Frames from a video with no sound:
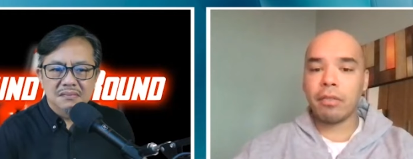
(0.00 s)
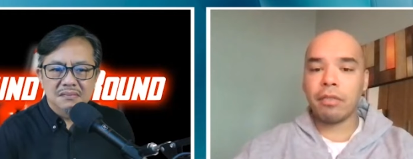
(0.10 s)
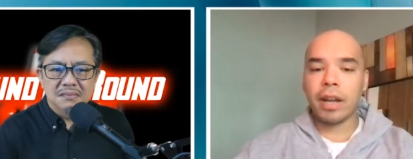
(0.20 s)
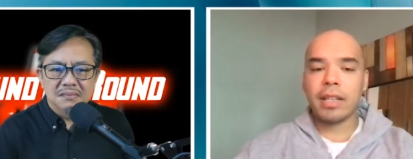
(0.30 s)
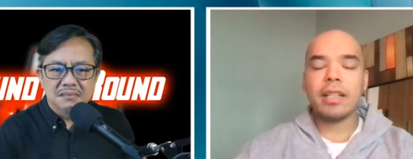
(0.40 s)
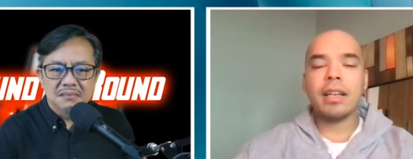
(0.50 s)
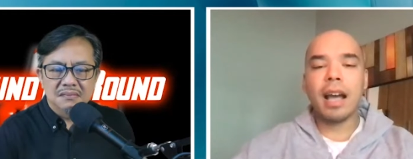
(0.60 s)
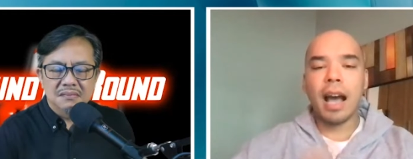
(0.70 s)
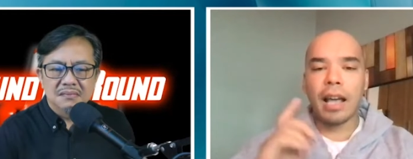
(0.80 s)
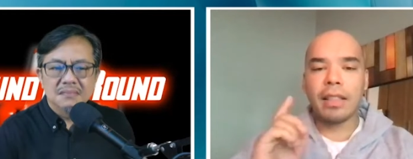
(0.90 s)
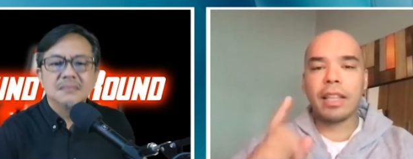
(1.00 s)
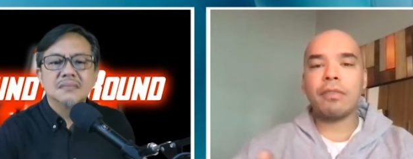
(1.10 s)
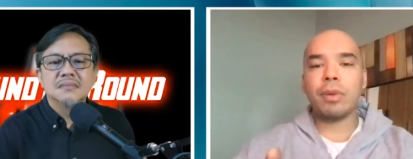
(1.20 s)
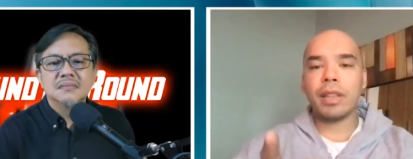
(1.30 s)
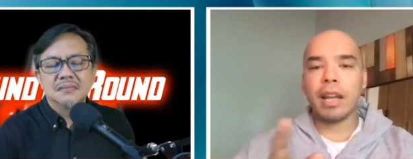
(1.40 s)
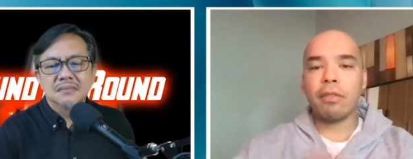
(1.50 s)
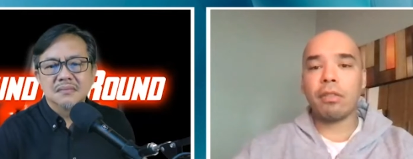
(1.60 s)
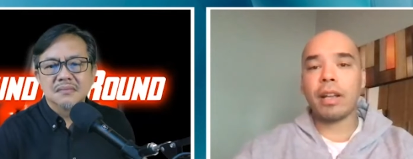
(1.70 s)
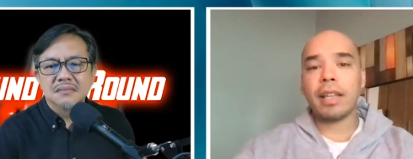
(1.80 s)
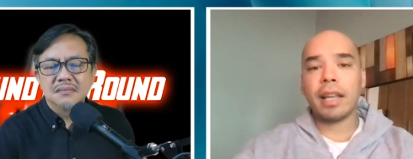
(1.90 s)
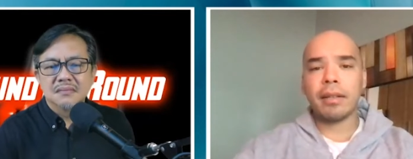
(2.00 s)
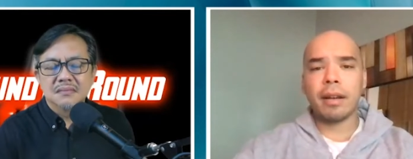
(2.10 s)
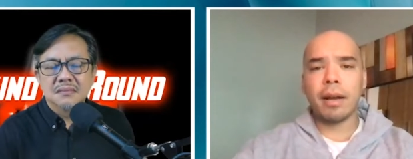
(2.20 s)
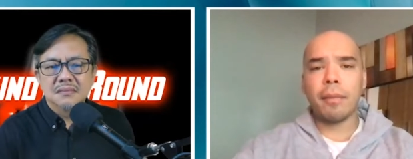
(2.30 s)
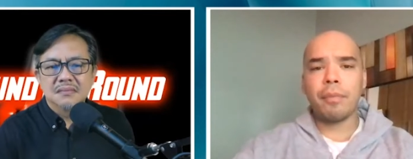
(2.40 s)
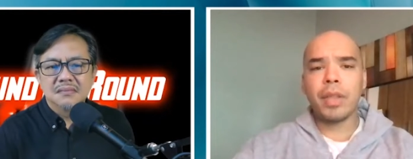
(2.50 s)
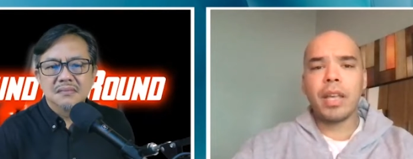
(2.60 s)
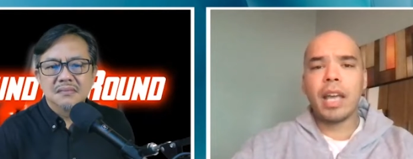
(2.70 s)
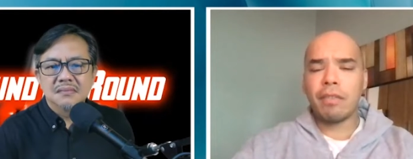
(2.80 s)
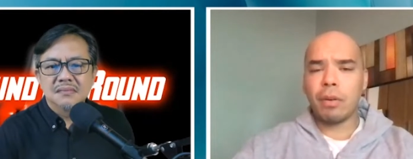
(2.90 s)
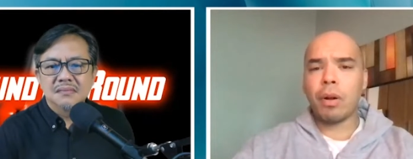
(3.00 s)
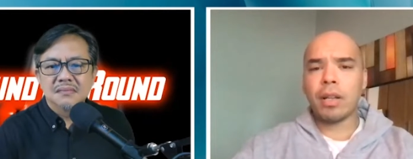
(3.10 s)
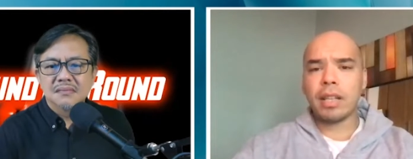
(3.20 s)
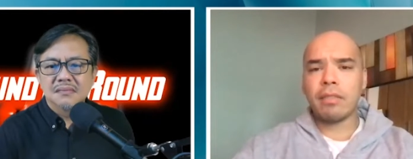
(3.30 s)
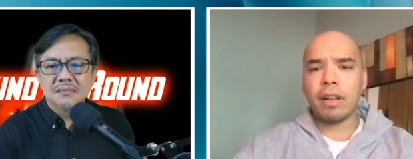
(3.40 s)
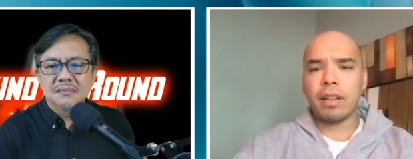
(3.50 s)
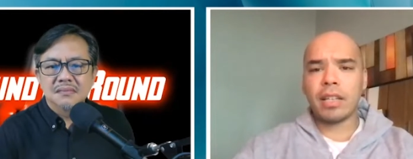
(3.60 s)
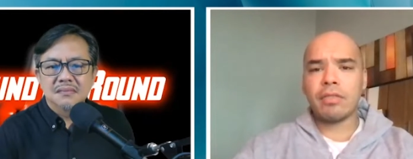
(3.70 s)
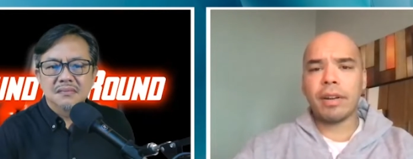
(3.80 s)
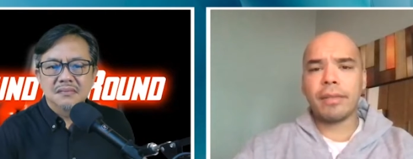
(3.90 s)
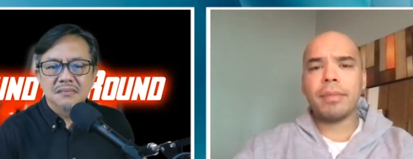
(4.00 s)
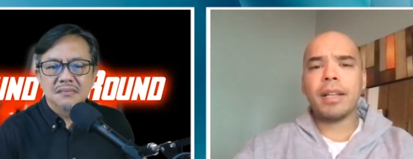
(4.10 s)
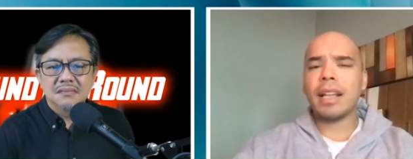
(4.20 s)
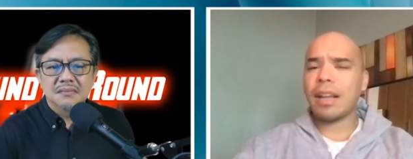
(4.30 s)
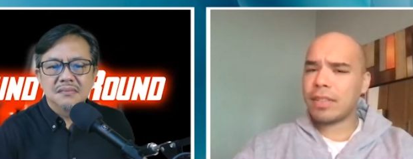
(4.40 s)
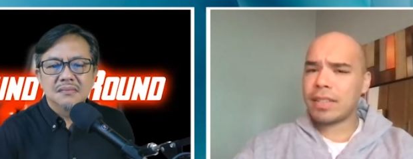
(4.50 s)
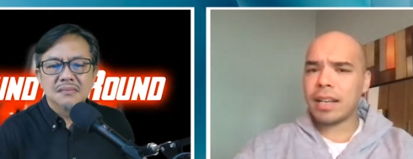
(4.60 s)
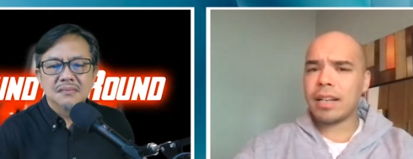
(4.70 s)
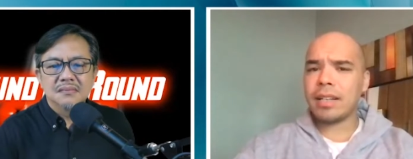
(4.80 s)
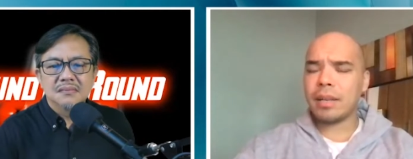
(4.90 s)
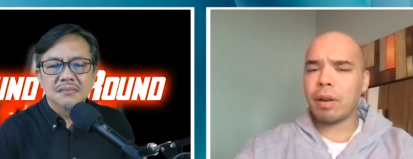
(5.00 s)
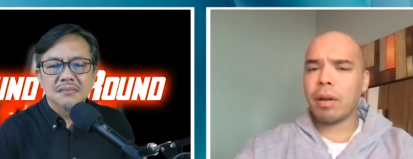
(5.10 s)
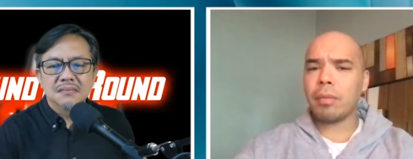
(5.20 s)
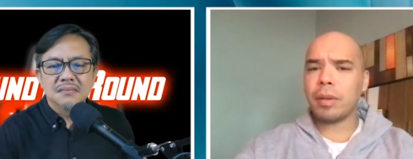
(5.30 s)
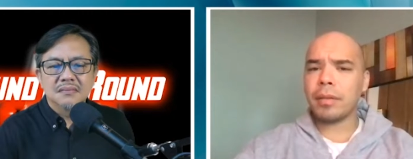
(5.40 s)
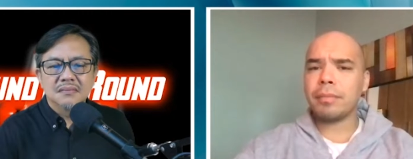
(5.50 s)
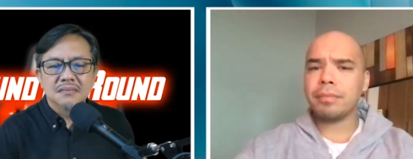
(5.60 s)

Speaker 1: fights. I think with Navarrete, um, if he wants that Valdez fight, he'll have to sign a deal probably.